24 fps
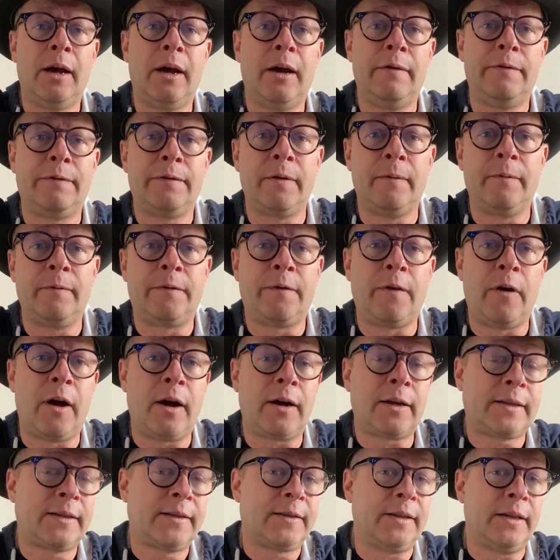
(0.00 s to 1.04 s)
from
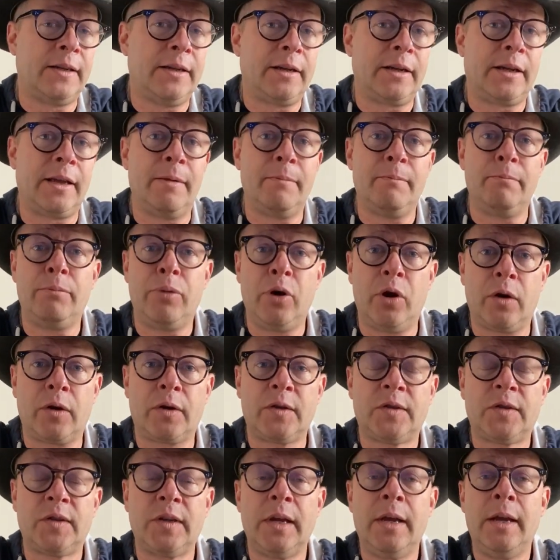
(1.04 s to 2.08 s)
Fox Syndicate
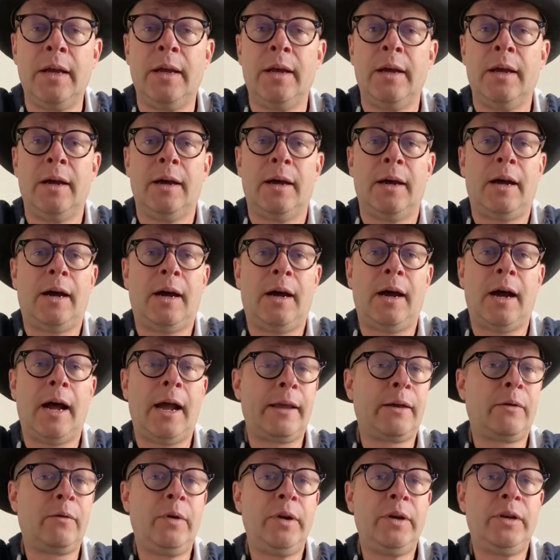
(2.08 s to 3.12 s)
Books.
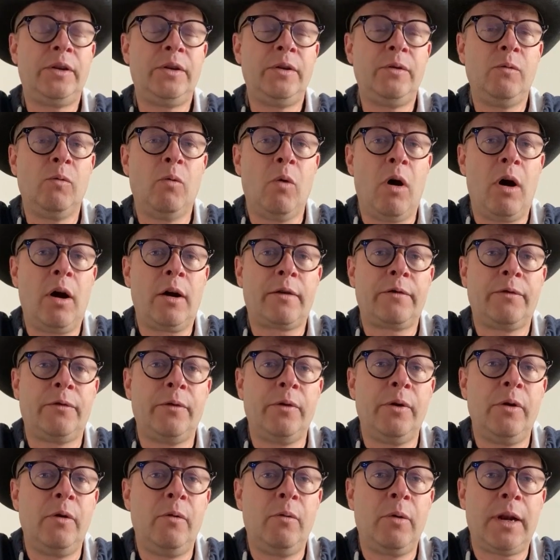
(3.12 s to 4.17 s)
I'm going to walk
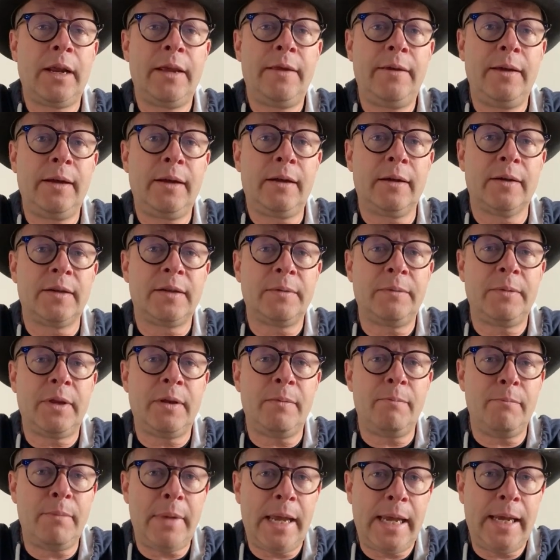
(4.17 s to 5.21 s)
through what I think are some of the
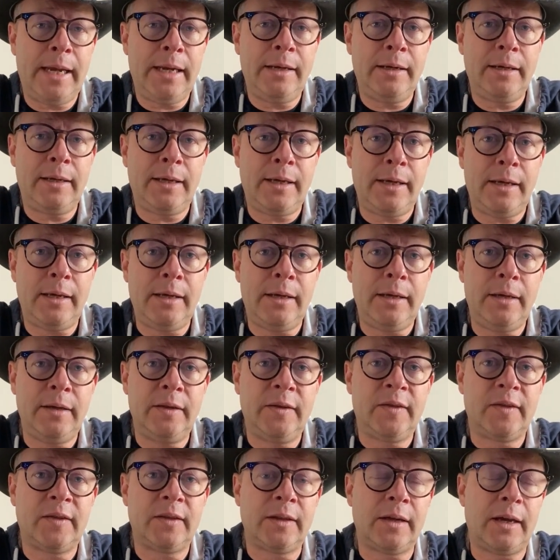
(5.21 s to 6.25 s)
main
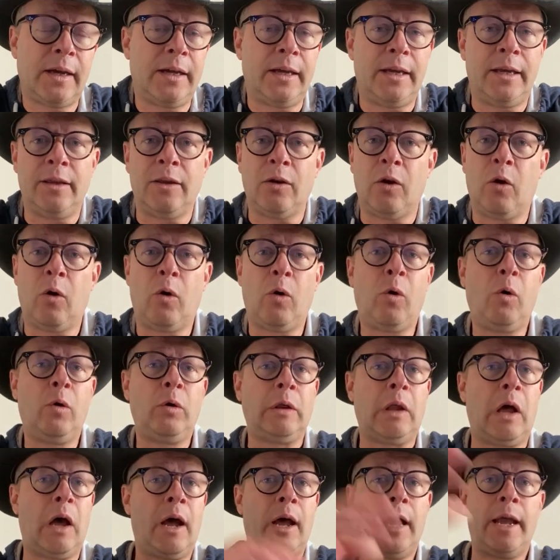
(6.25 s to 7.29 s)
keys in the whole
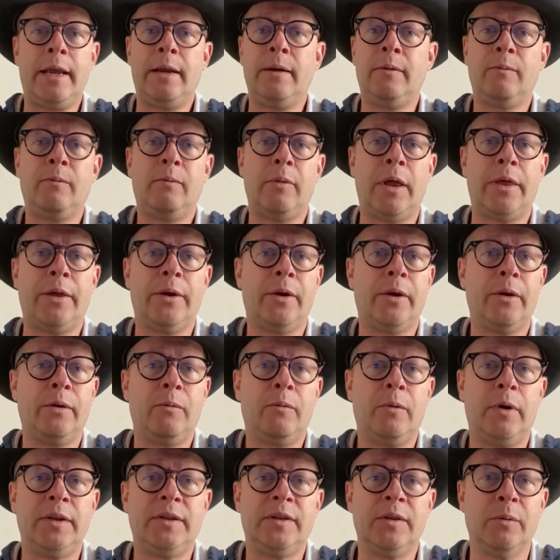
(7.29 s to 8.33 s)
line, whether it
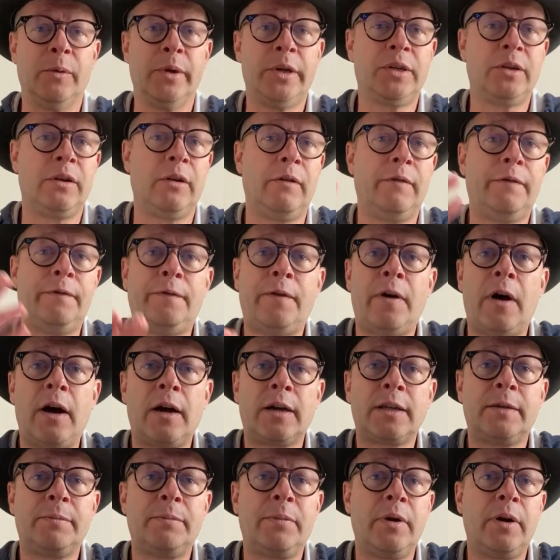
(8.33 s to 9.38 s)
was the original
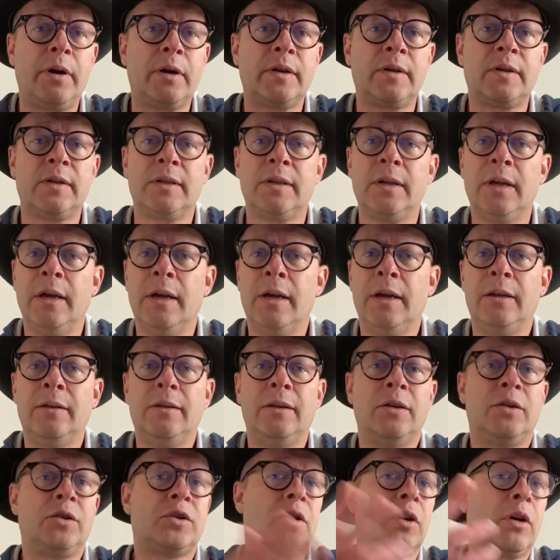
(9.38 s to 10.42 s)
Fox books,
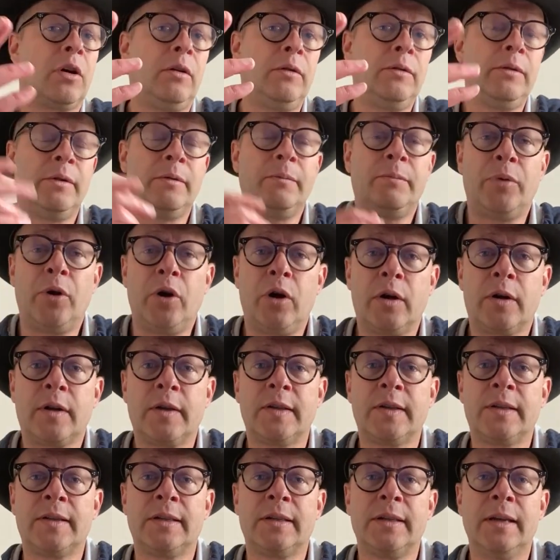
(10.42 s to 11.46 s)
the Charlton
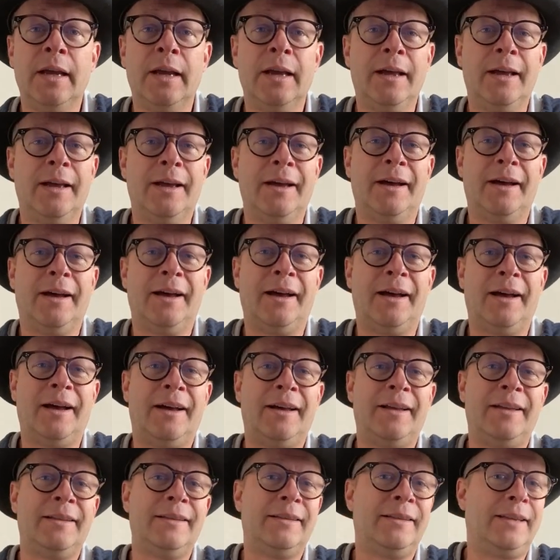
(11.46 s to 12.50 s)
books,
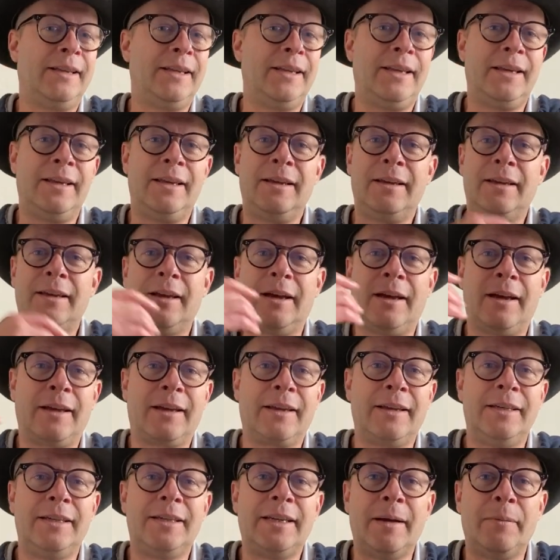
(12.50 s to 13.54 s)
the
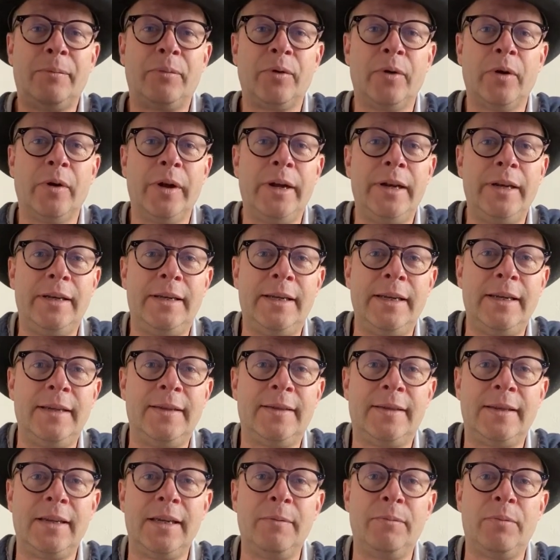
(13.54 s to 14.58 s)
contemporary
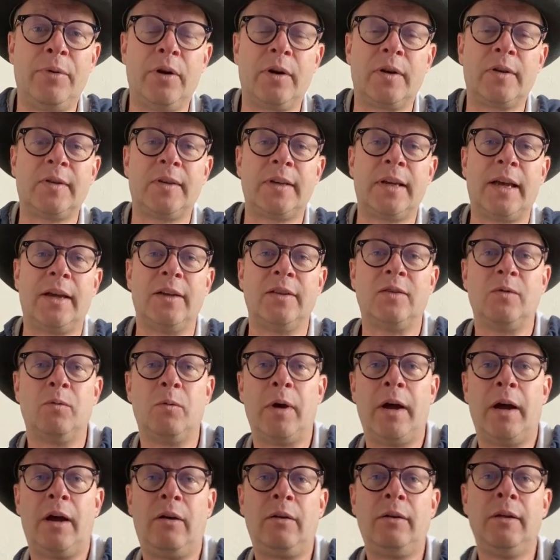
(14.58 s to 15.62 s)
DC books as
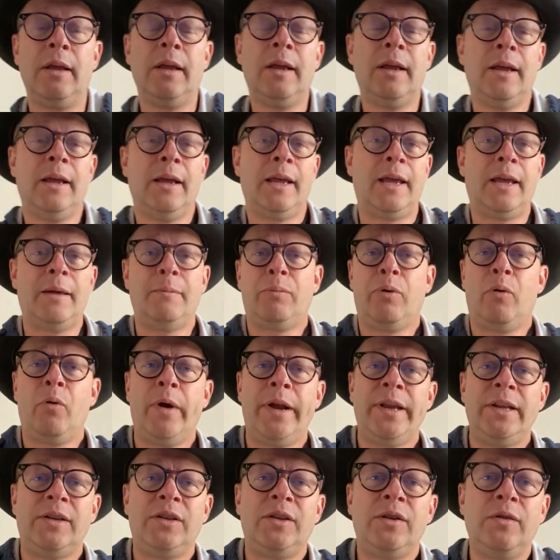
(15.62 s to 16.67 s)
well, and
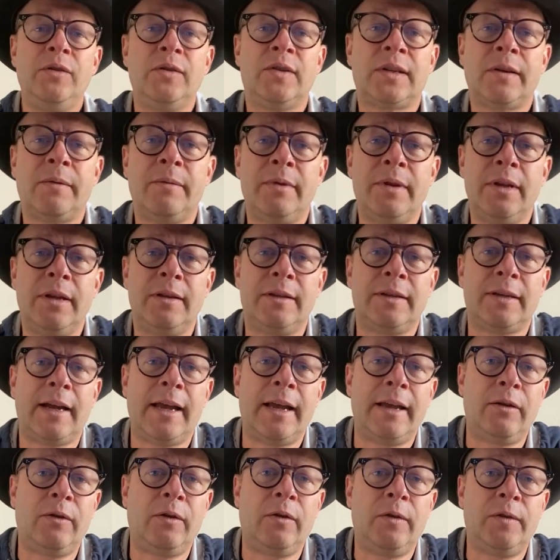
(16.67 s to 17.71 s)
point to some of the
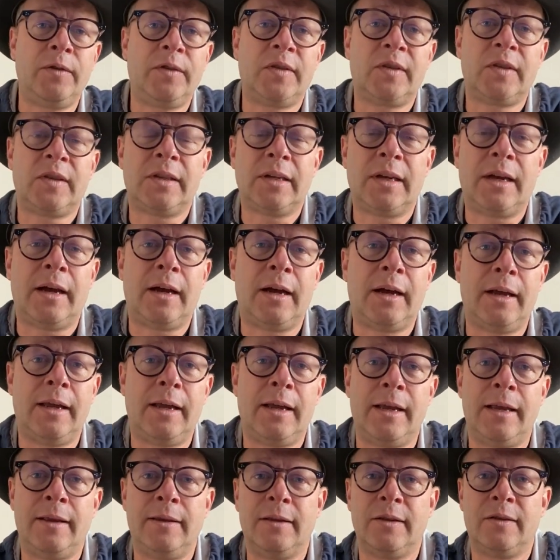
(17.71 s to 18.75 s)
titles
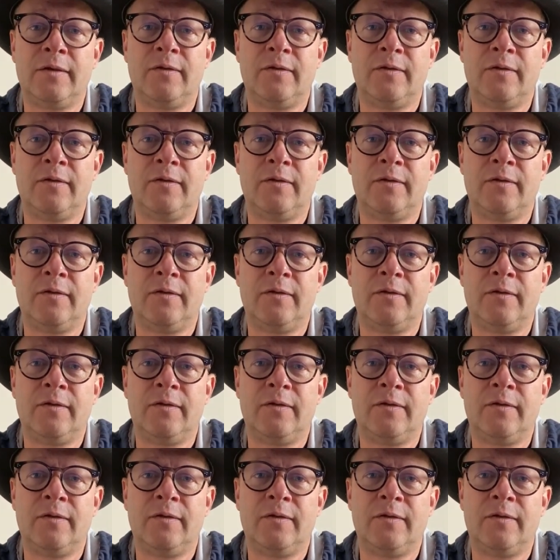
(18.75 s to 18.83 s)
in this